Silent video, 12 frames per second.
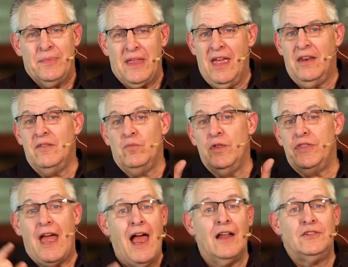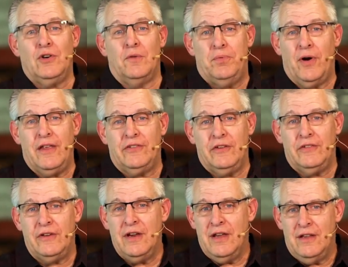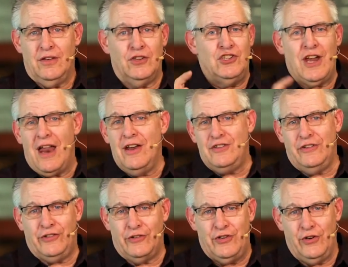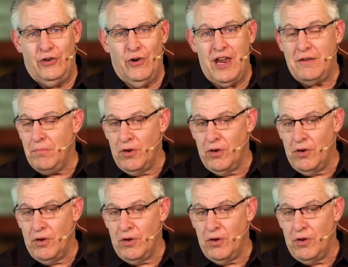And without your presence, the challenges are too great.